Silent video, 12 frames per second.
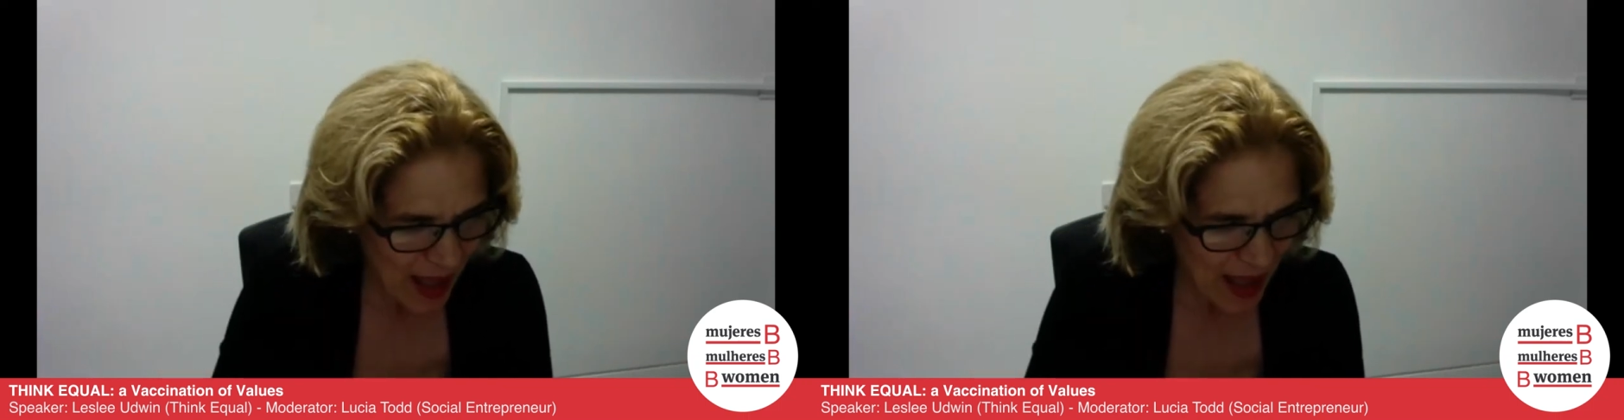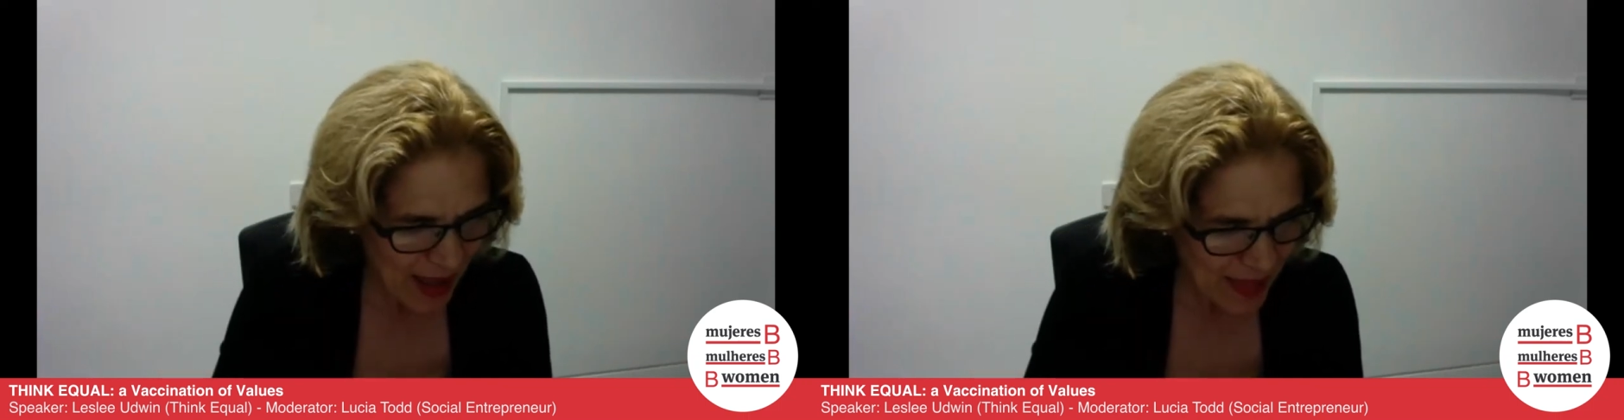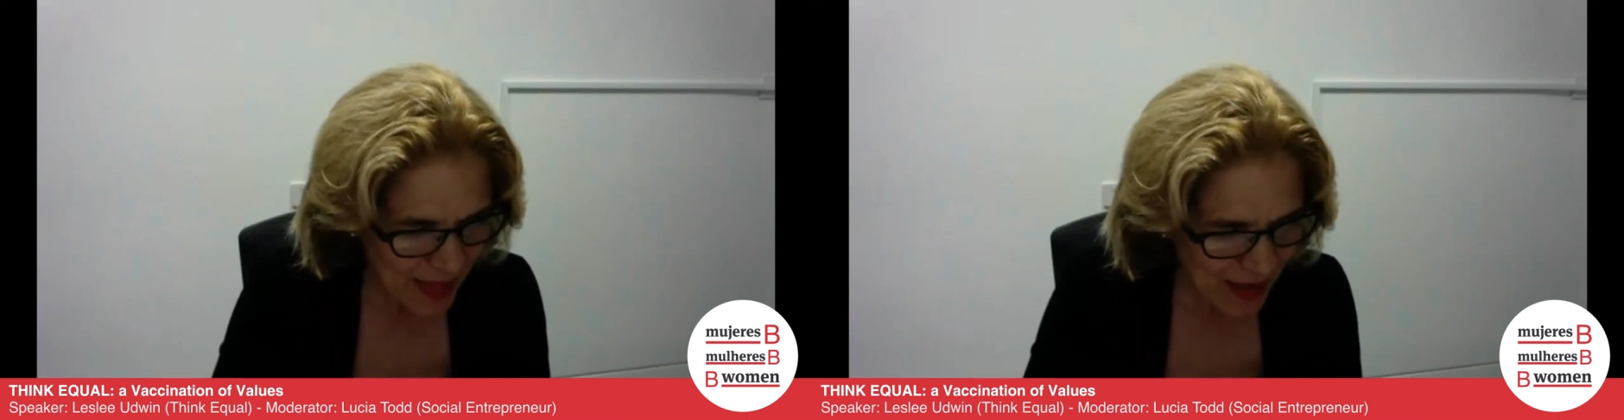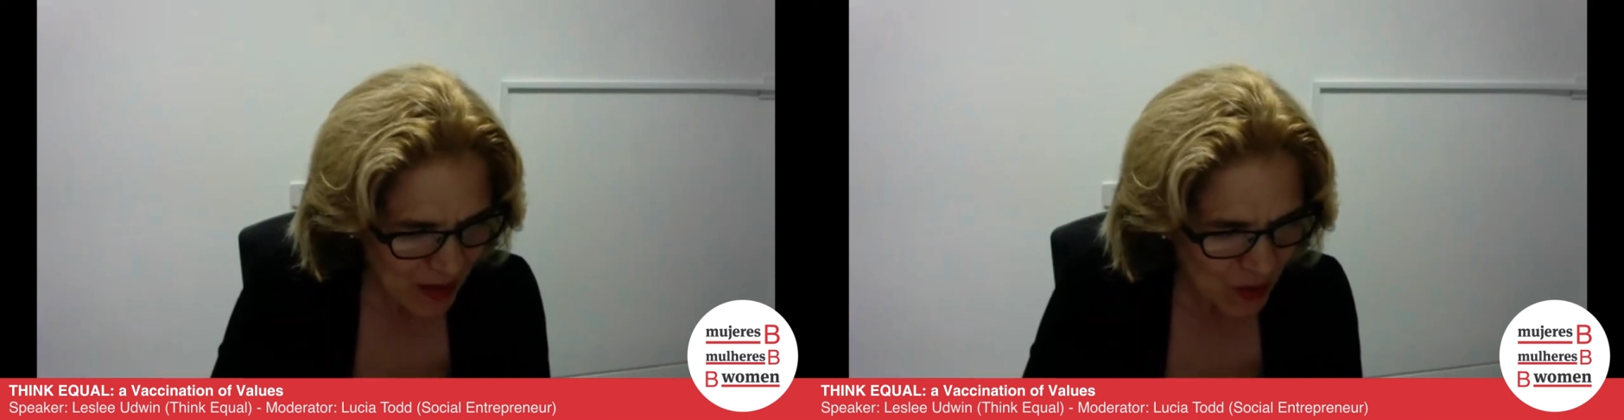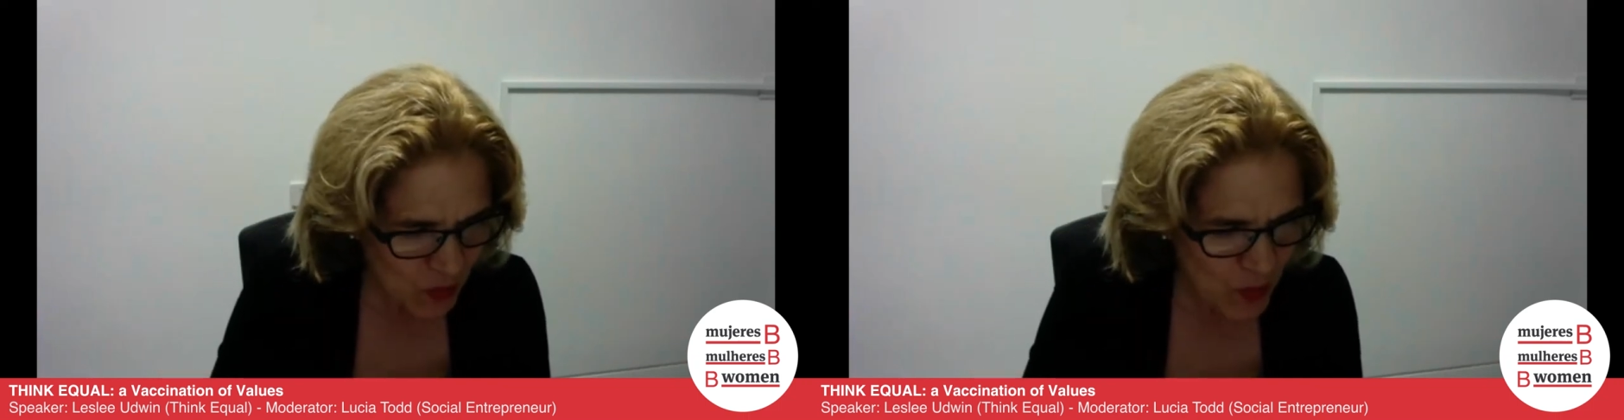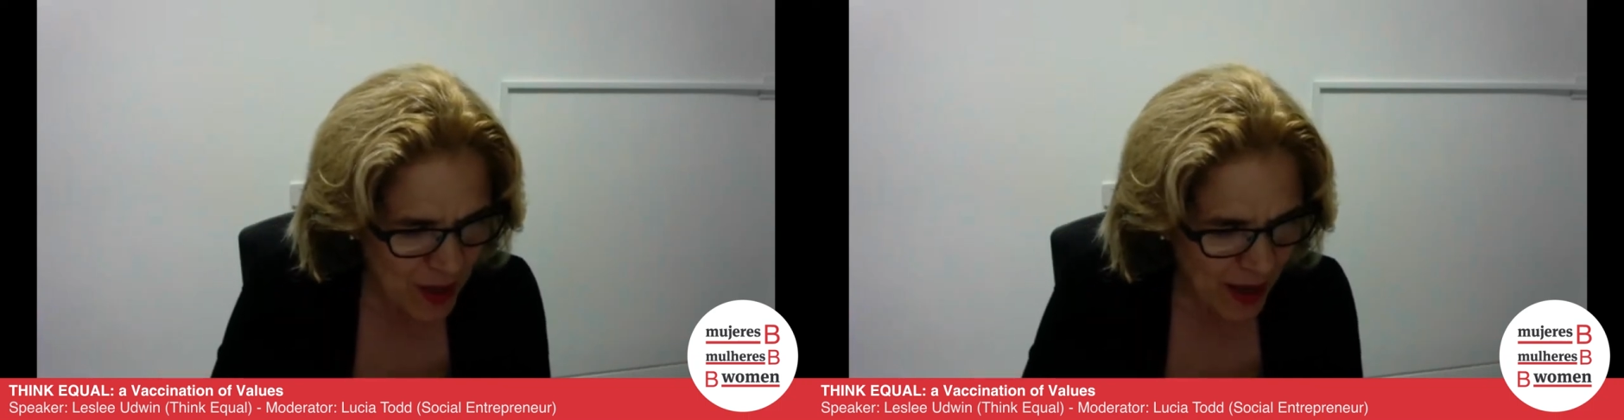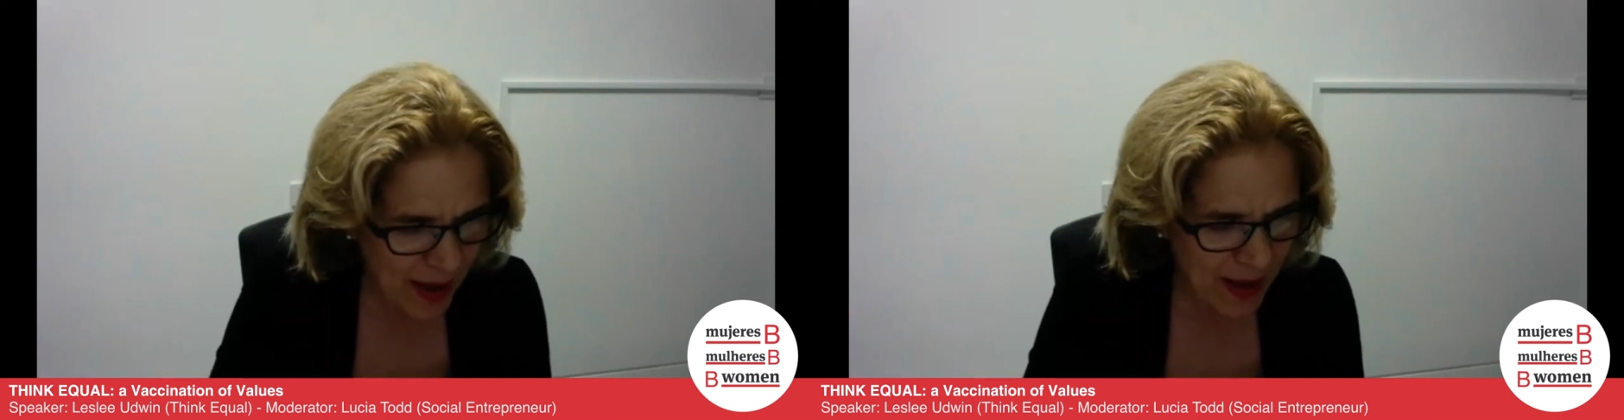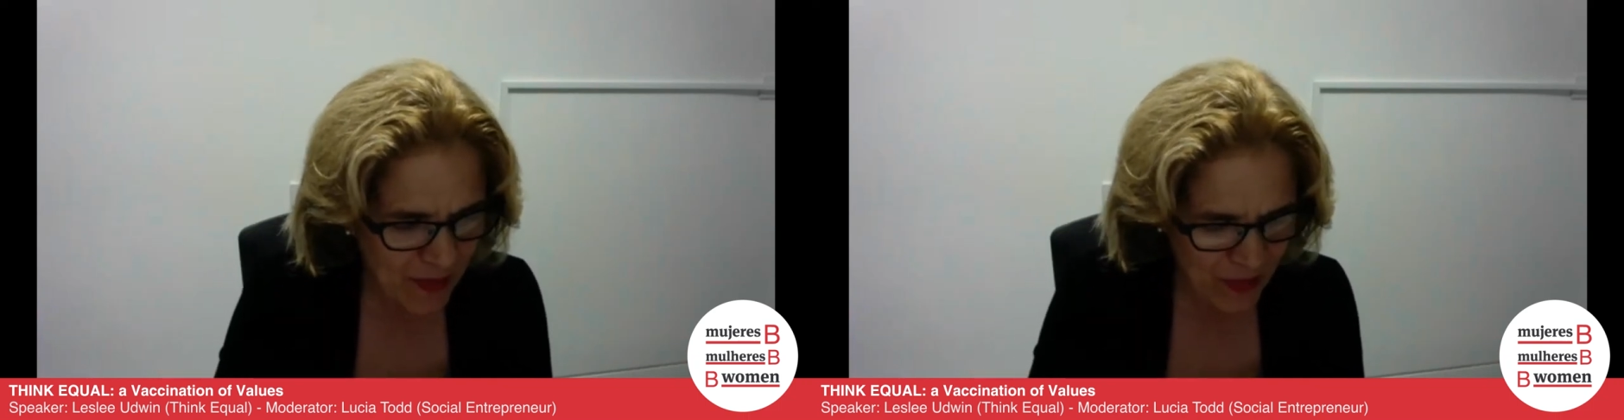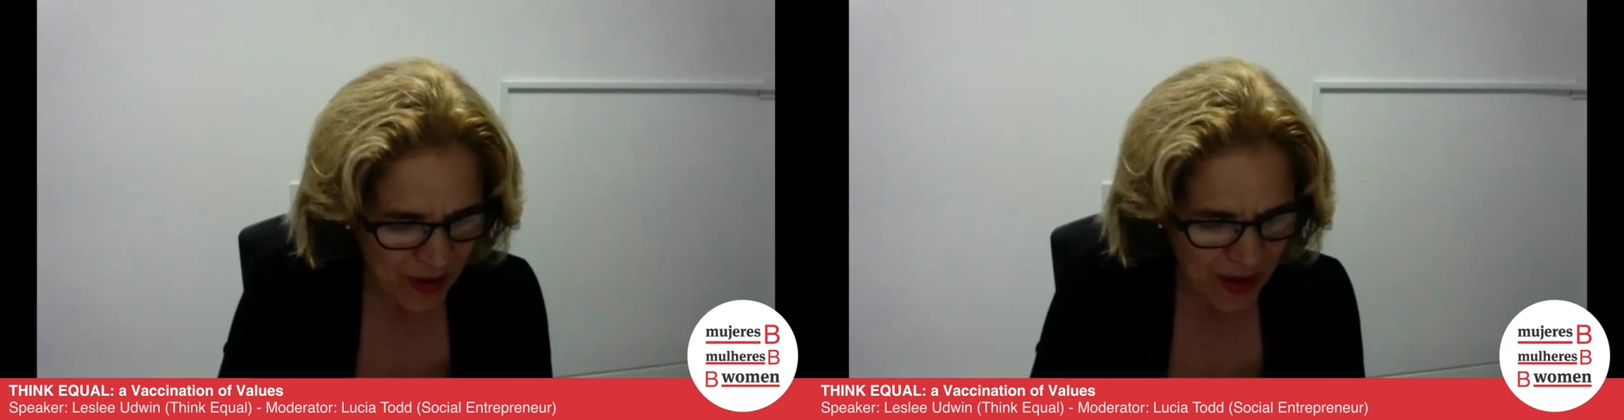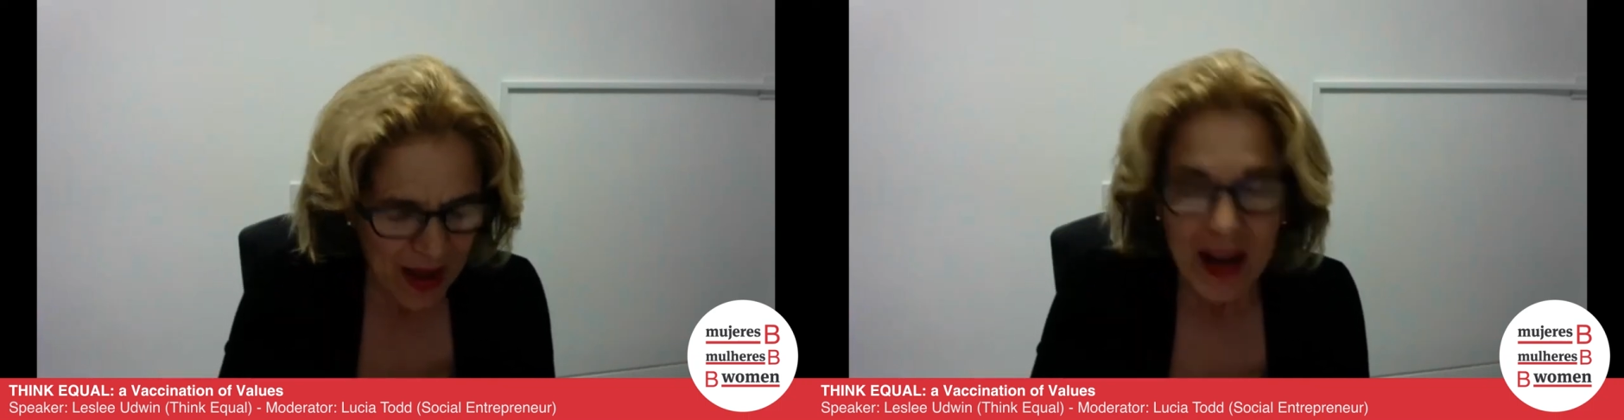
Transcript: And then we have,